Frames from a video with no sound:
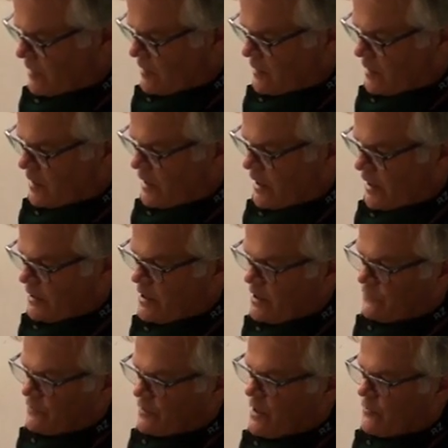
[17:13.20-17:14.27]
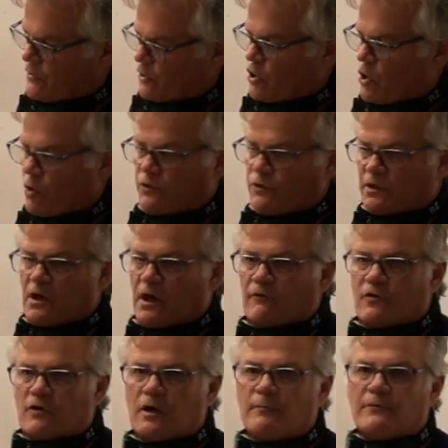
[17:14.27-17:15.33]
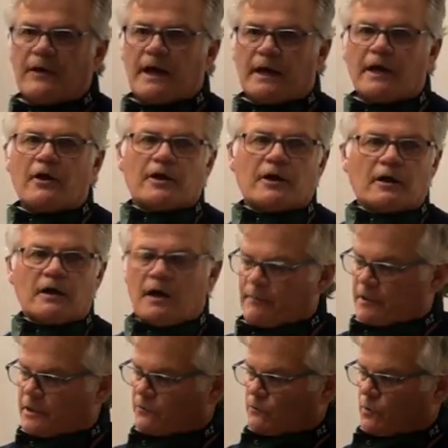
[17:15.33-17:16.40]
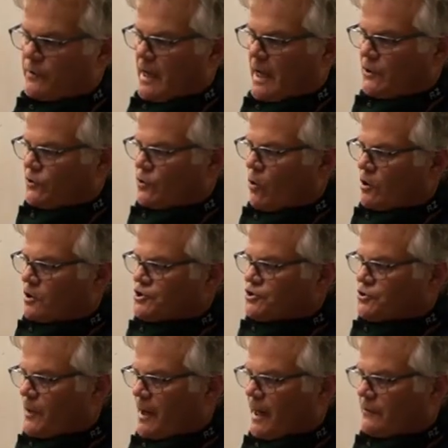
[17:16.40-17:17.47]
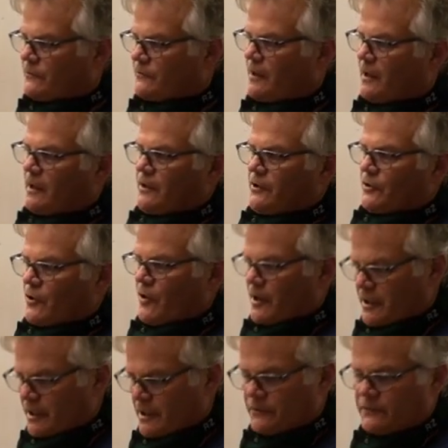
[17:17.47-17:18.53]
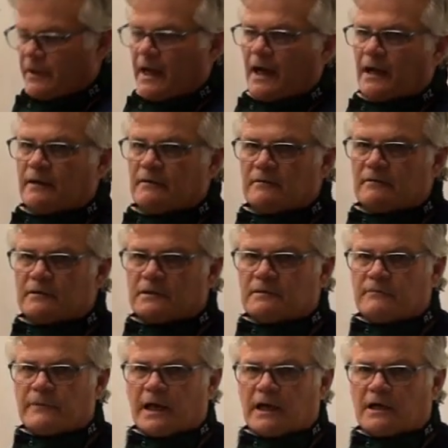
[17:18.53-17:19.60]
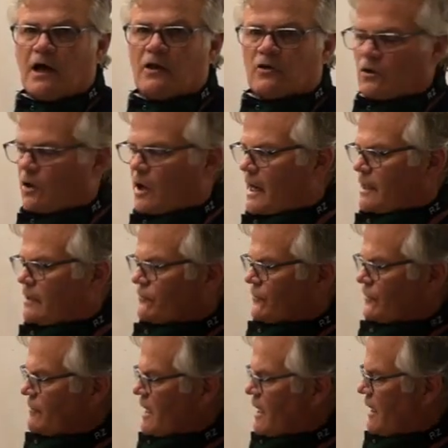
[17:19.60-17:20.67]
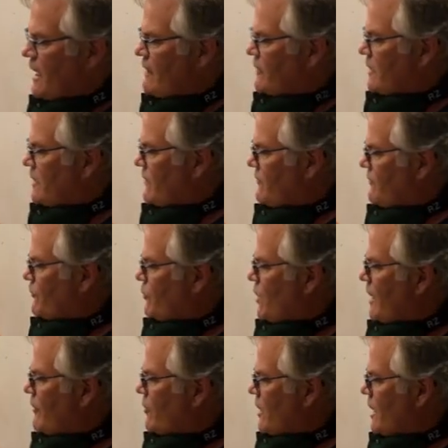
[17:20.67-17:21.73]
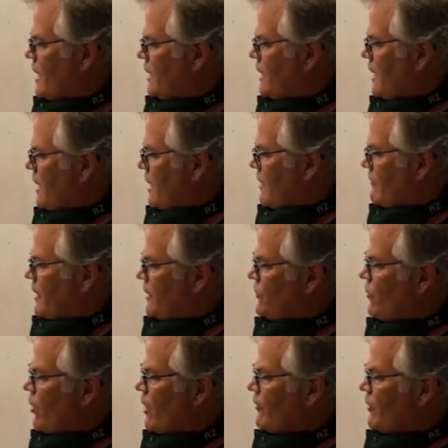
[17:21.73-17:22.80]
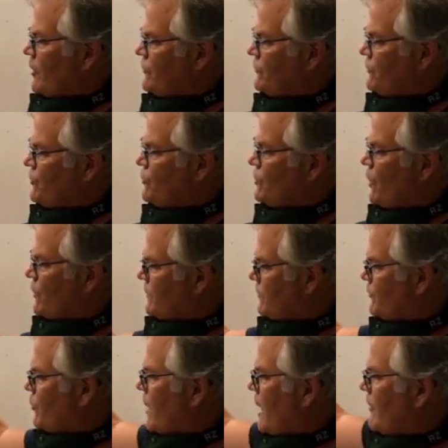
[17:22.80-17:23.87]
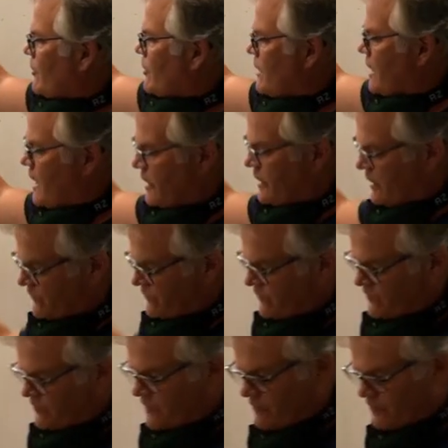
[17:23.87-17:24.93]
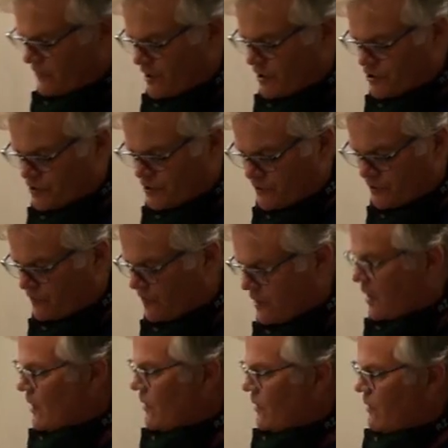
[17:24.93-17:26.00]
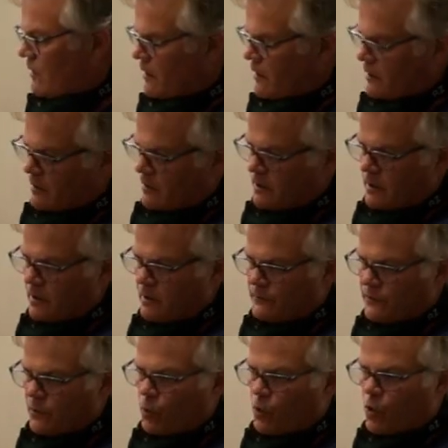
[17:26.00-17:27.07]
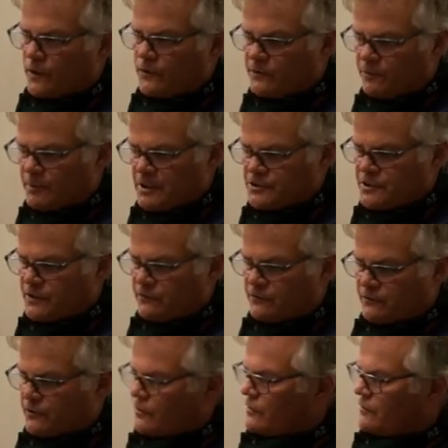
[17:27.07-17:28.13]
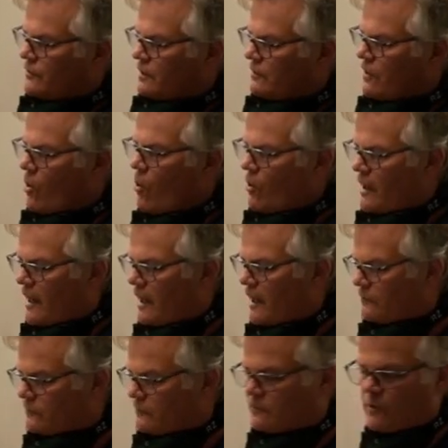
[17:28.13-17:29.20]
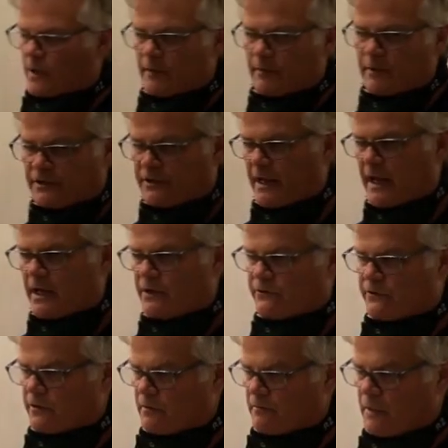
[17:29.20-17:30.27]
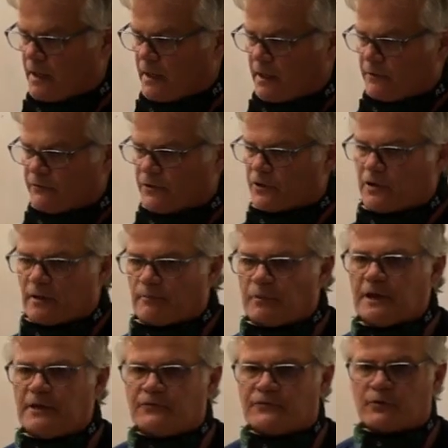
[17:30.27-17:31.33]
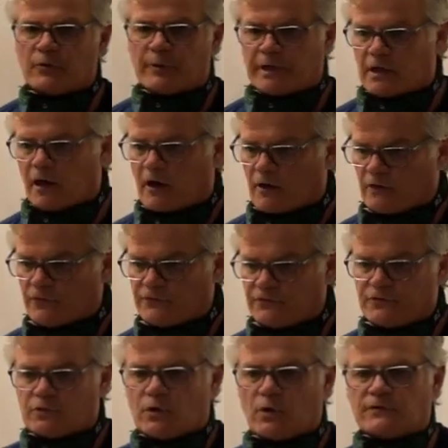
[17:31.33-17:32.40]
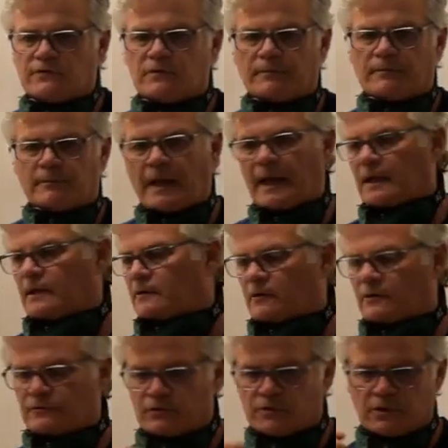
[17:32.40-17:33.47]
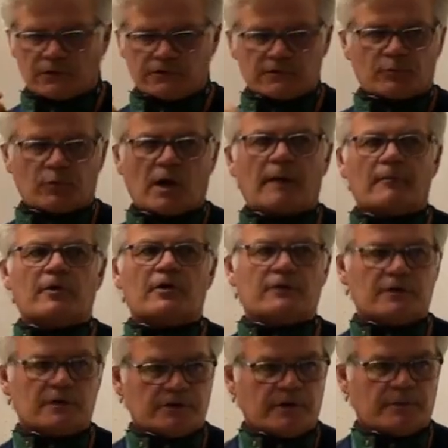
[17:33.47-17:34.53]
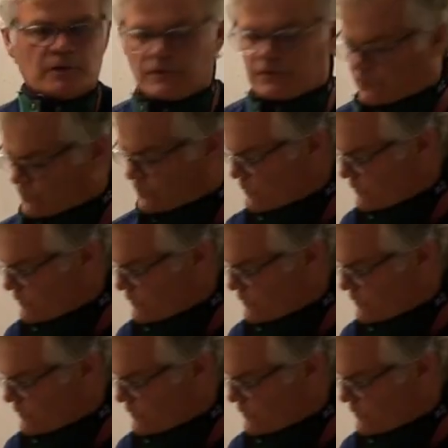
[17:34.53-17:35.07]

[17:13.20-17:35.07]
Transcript: it needs another coat to cover up that area. Because when that door shrinks, you're going to get that color line from not having enough primer on. But normally 2 coats of primer on existing finishes, or the wood species too. The oak has quite a bit of tannins in them. They're going to bleed through regardless. 2 coats of paint, or 2 coats of primer, and then typically 2 coats of